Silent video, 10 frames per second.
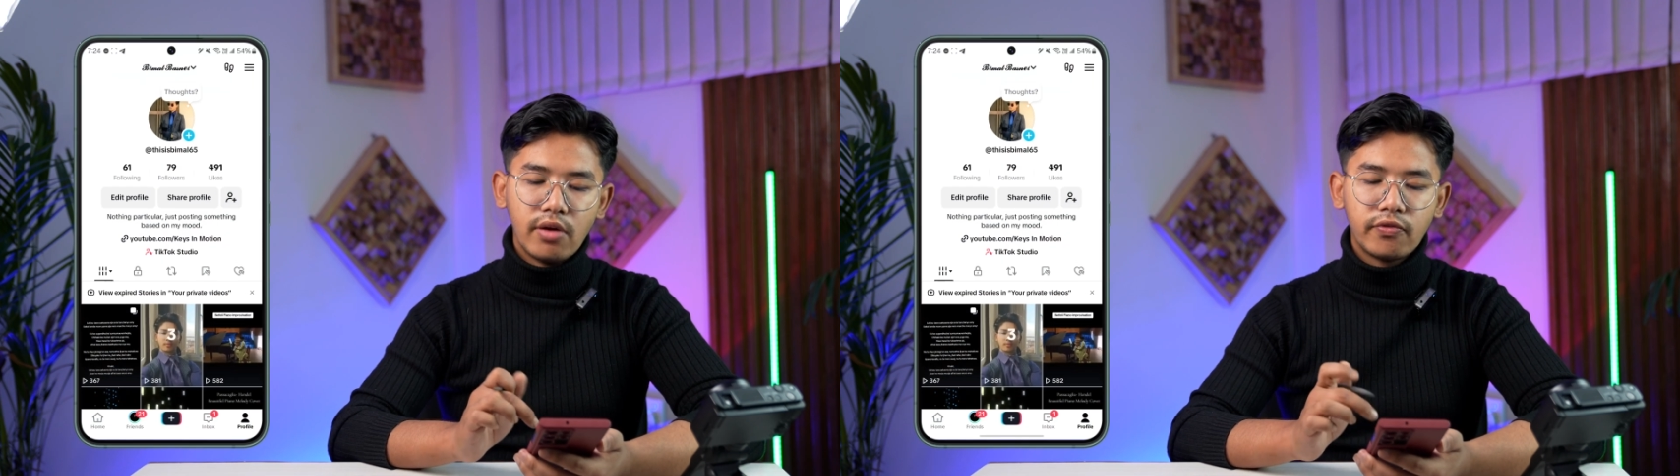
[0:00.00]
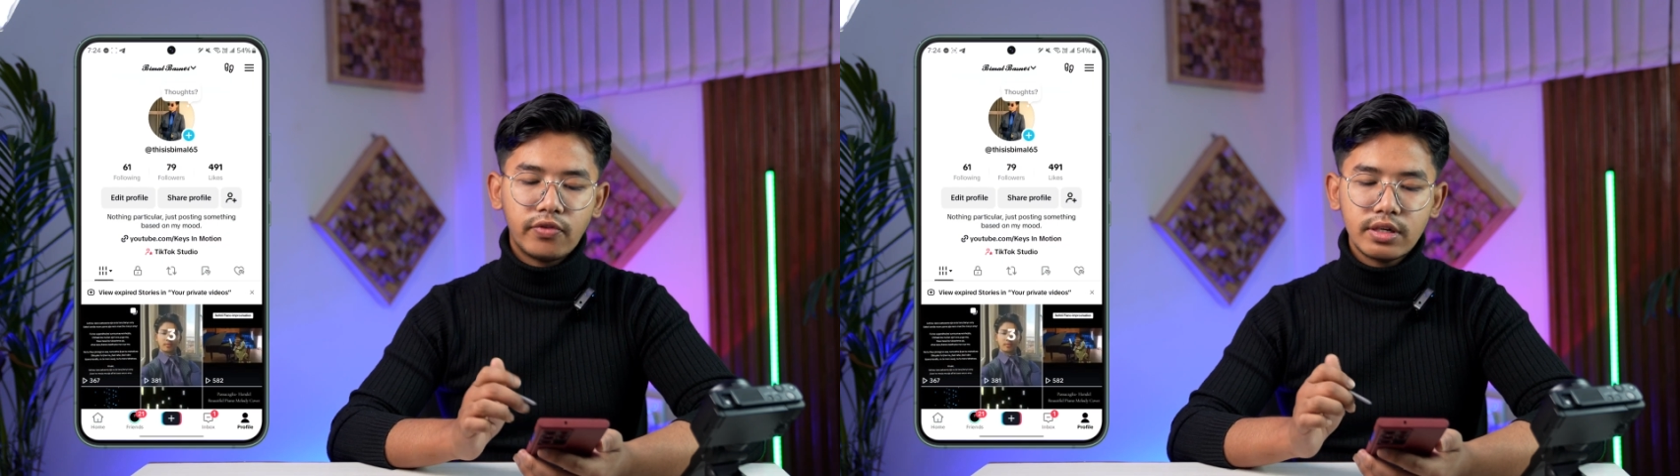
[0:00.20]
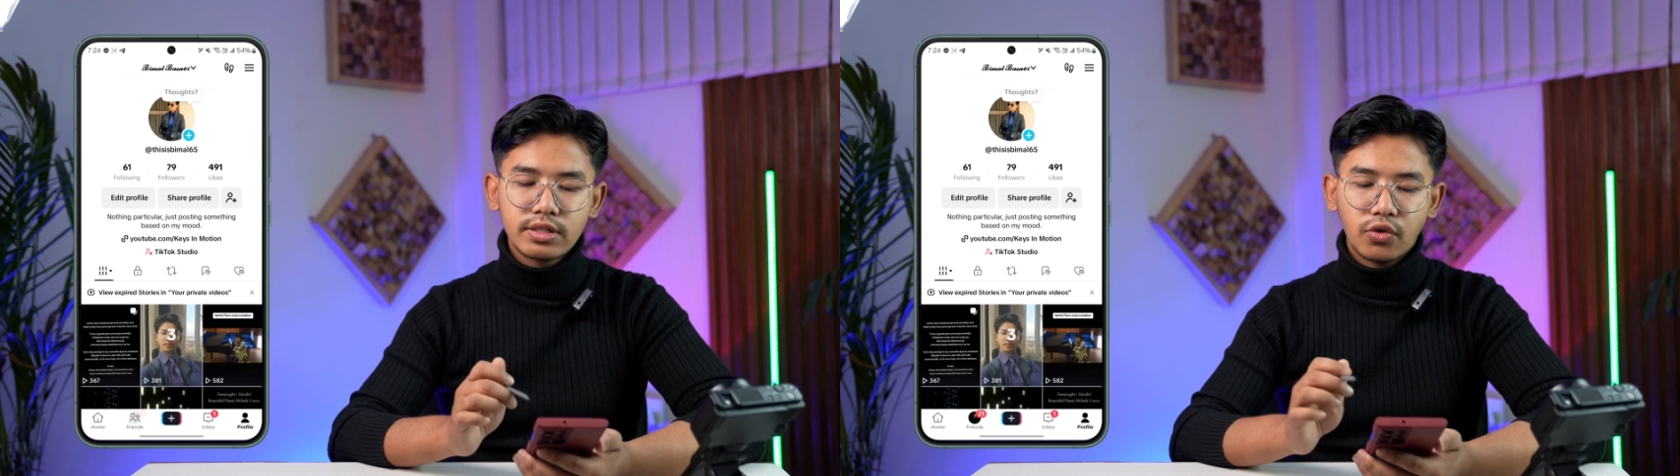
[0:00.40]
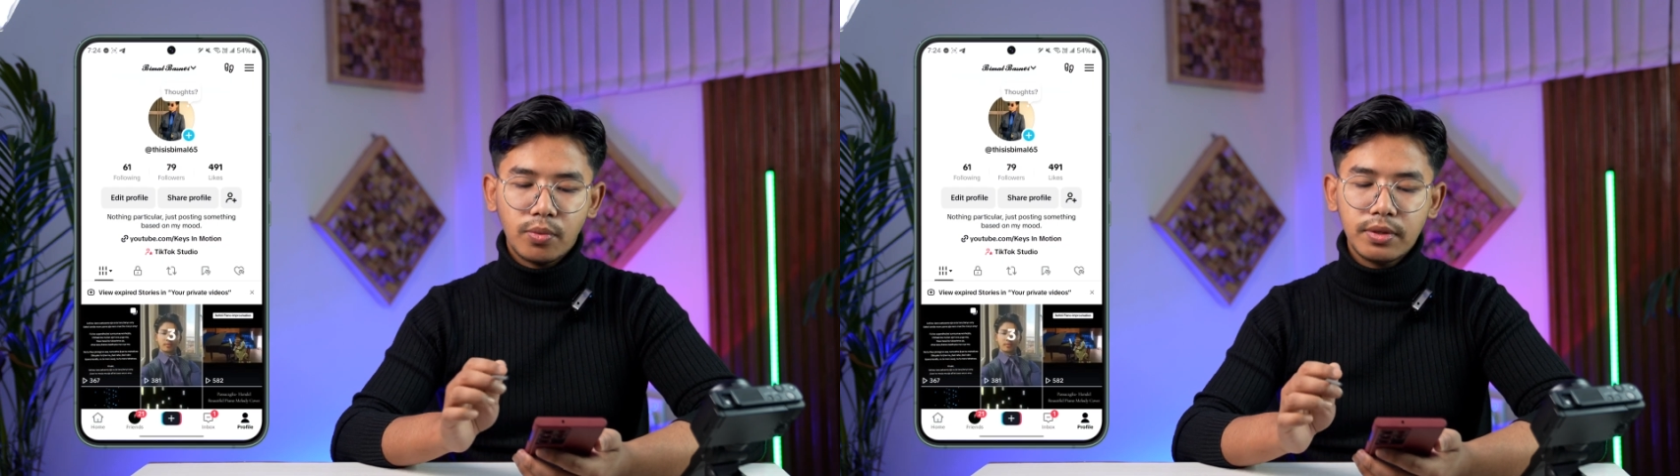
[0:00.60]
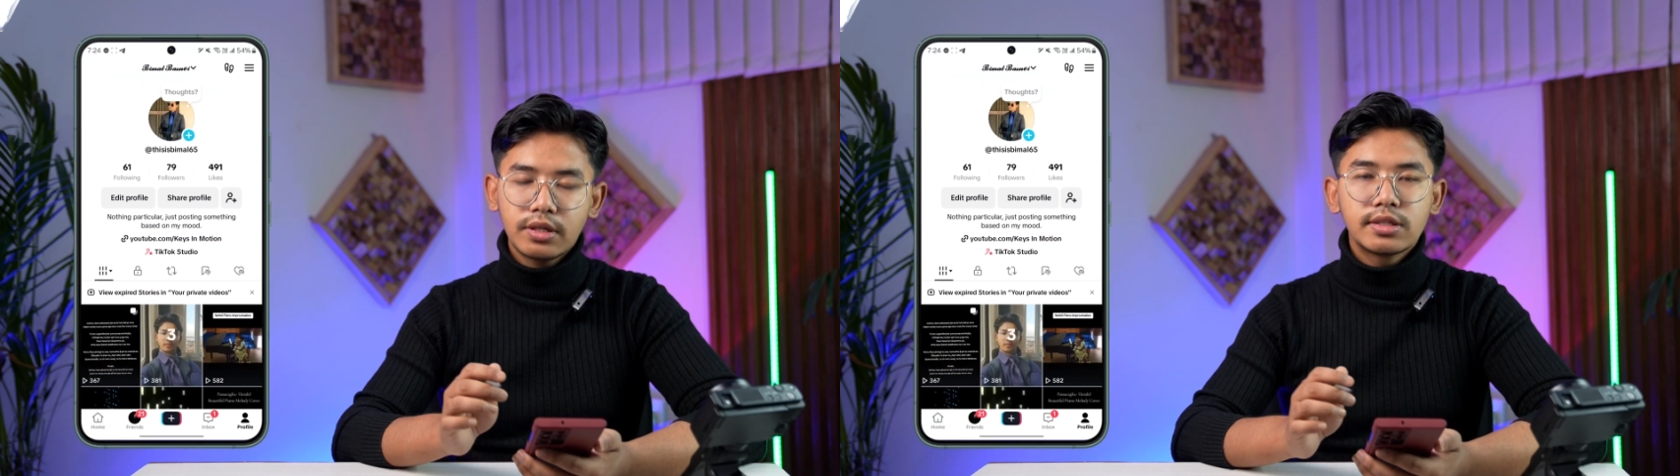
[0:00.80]
First,
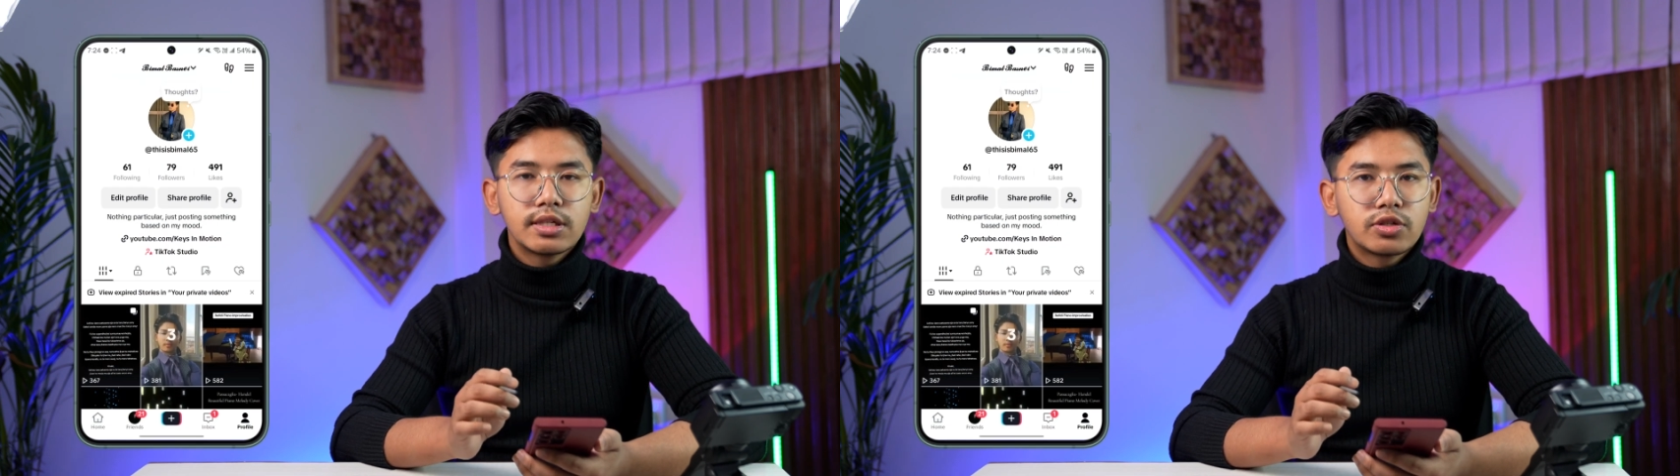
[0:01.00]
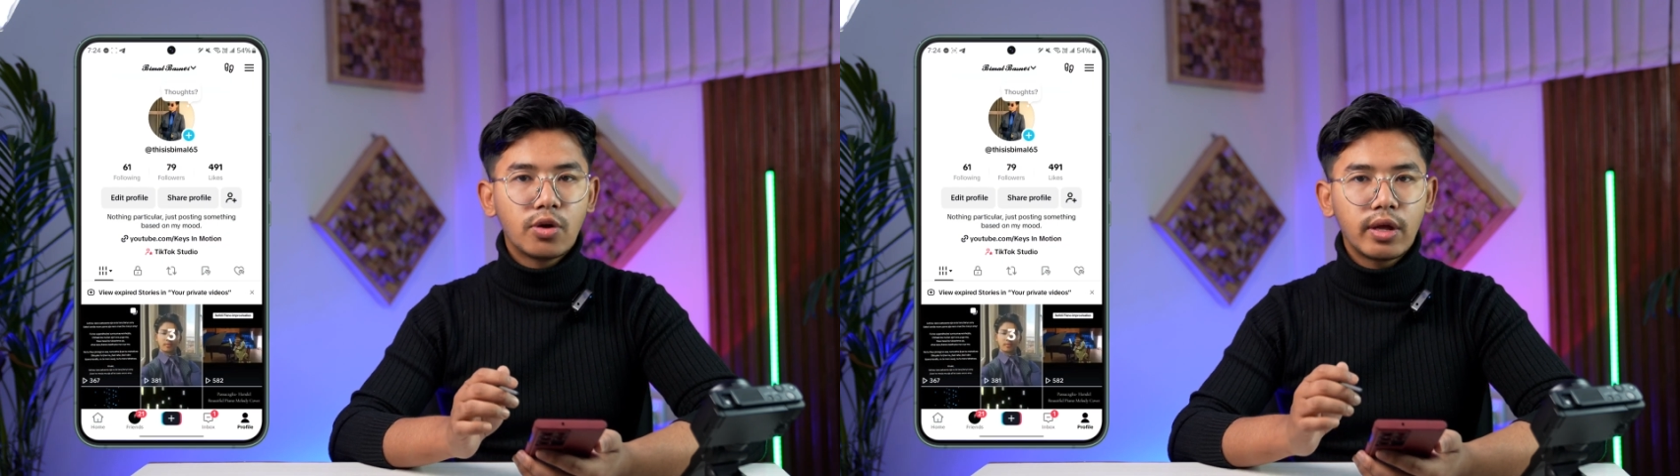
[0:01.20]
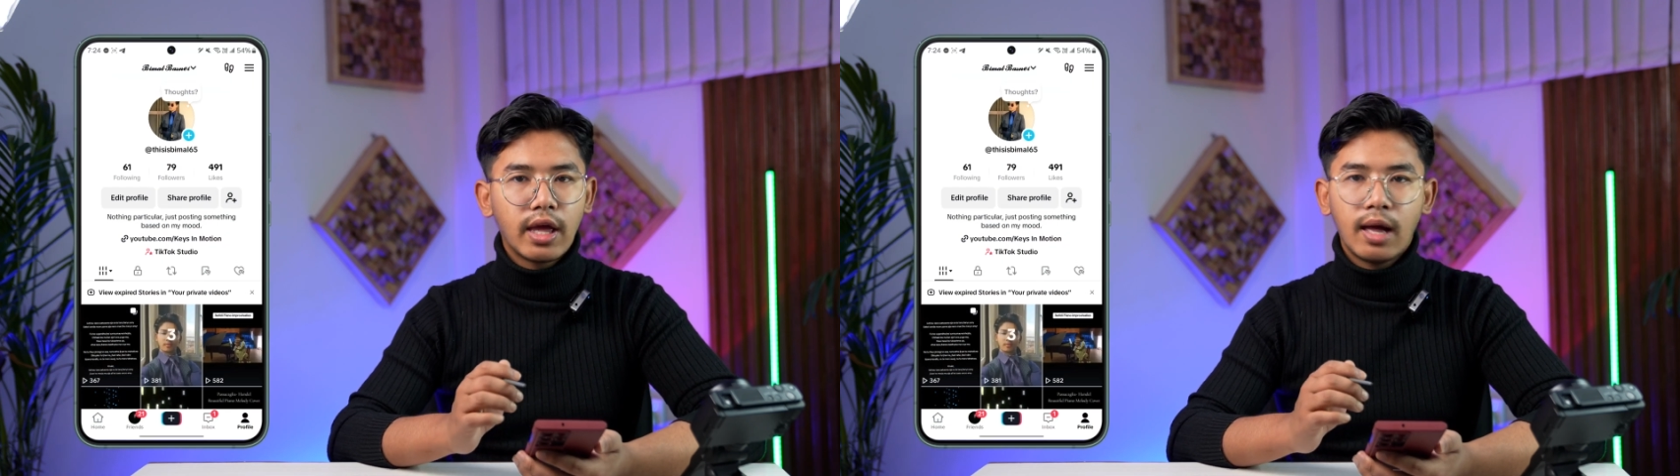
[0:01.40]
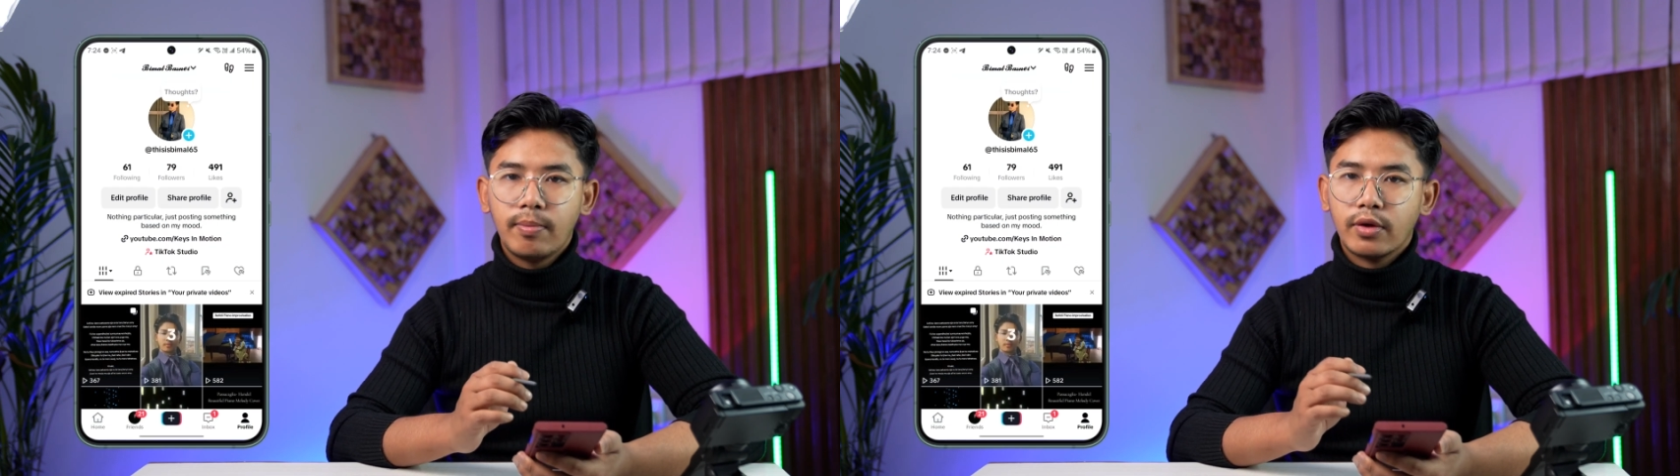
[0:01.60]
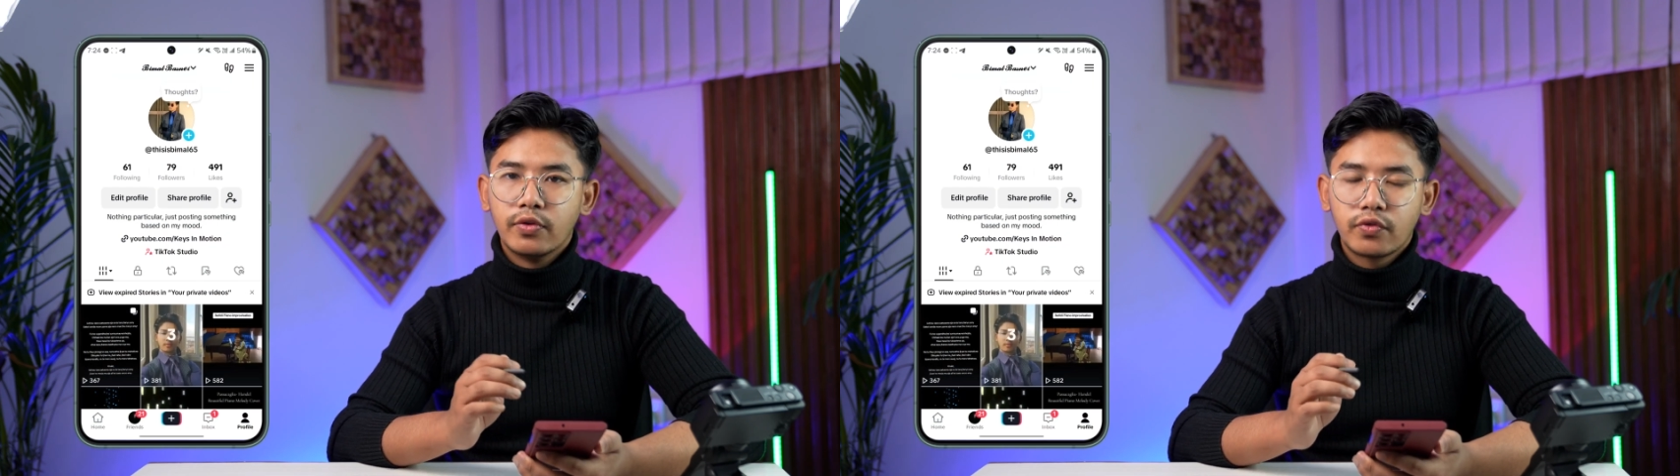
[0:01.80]
open the TikTok
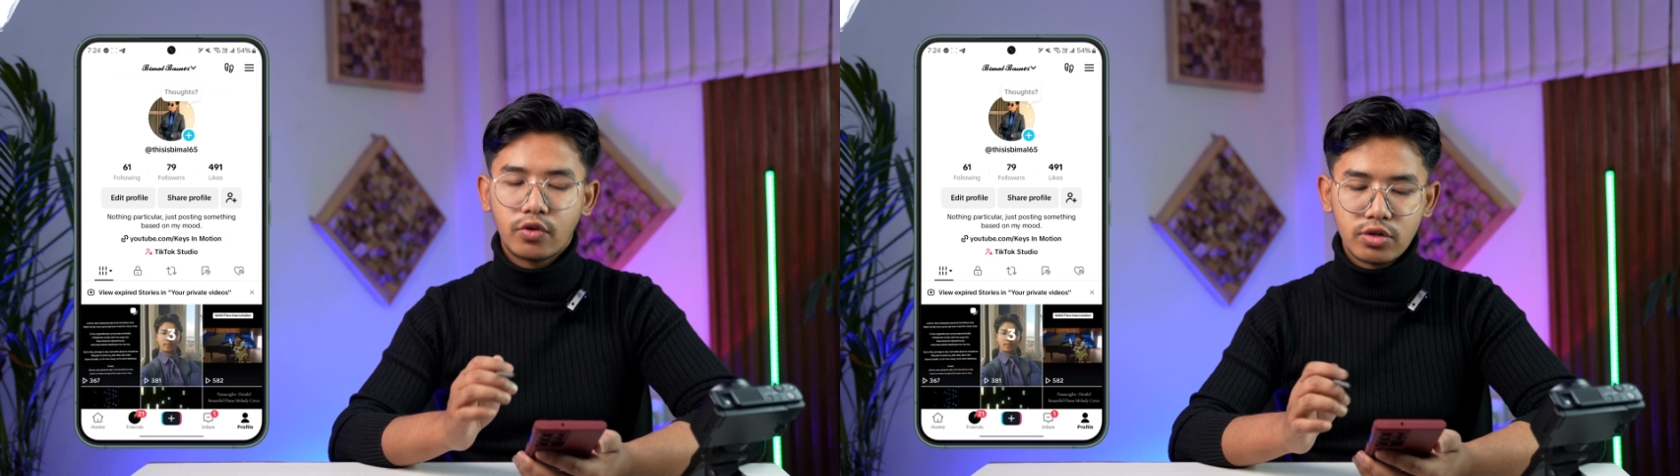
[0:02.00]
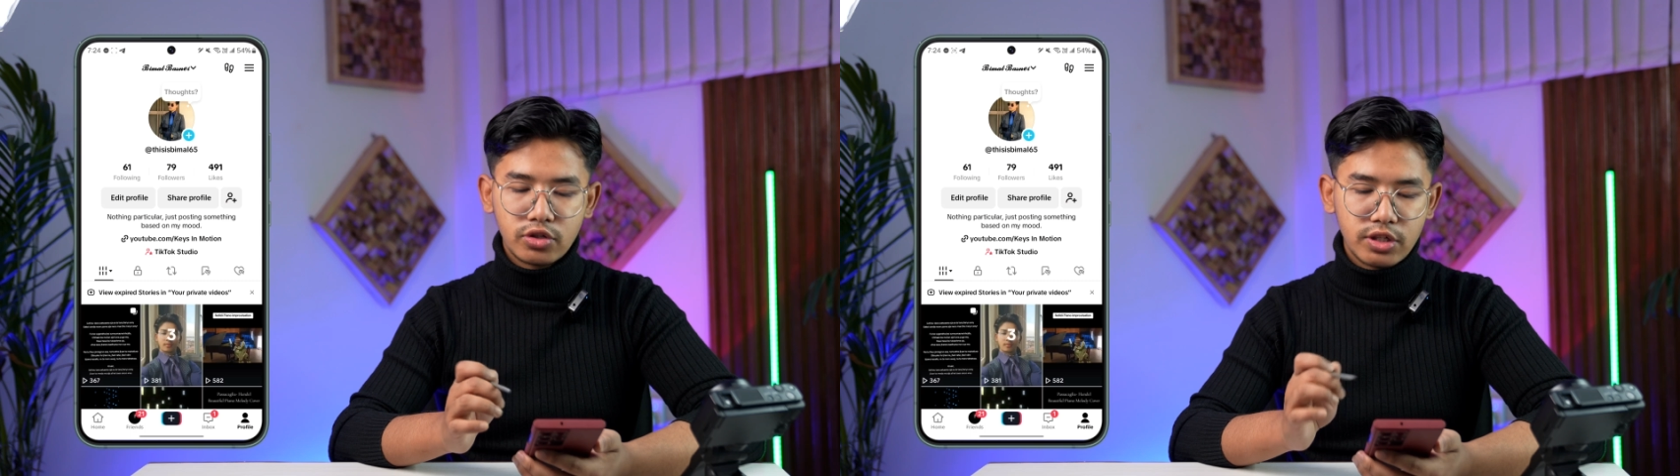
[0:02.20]
app and of course